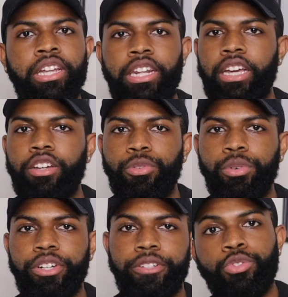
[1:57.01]
They could have
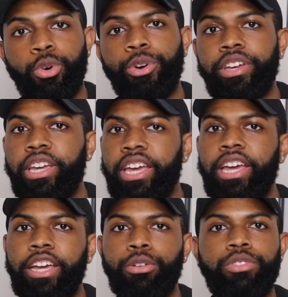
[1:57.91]
won. Tori and
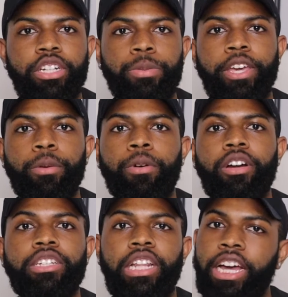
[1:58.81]
Ed, who just became
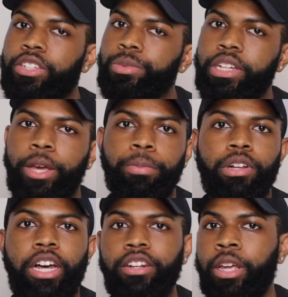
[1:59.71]
partners last week, they
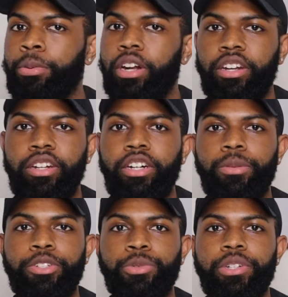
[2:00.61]
pulled out the
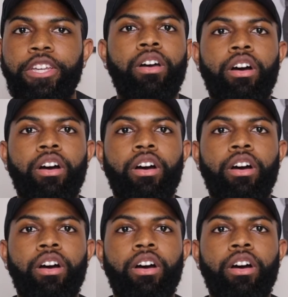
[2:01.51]
dub this week.